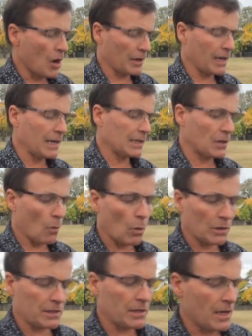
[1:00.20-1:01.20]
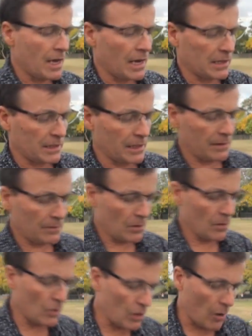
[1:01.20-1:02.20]
Okay, so what's actually
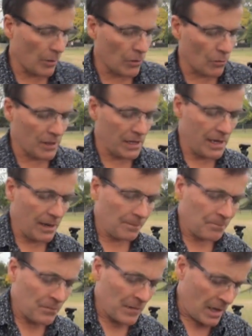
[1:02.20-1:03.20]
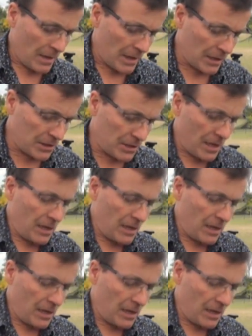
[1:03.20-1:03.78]
going on here? Let's